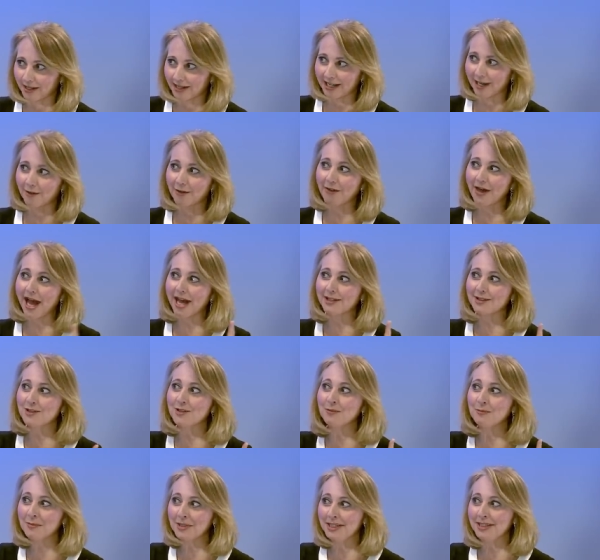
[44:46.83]
Yeah. Now that
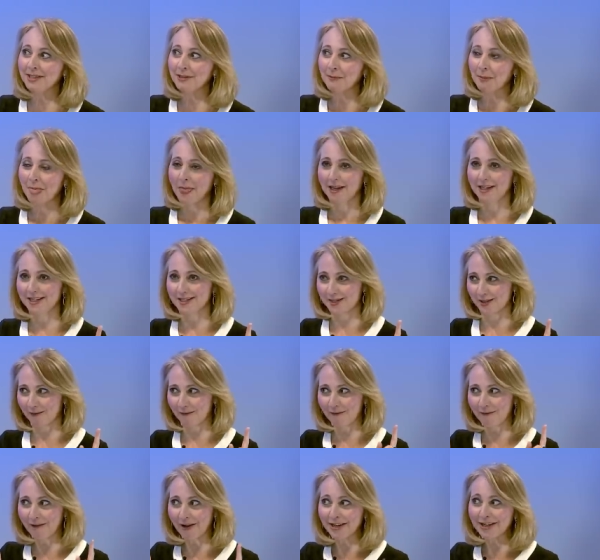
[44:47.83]
to me is a
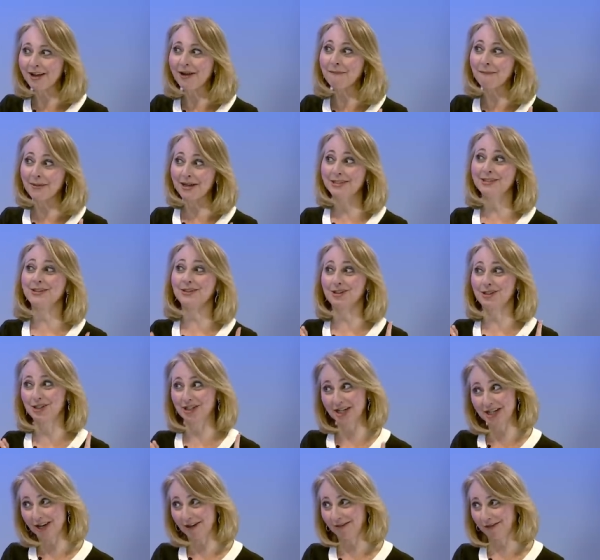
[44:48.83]
fundamental
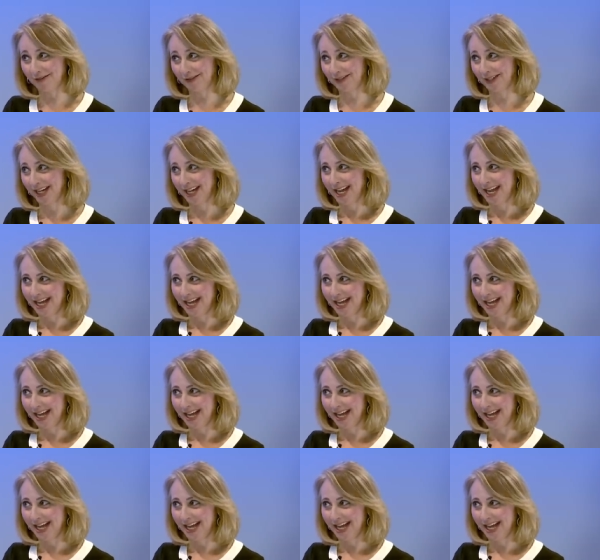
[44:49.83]
shift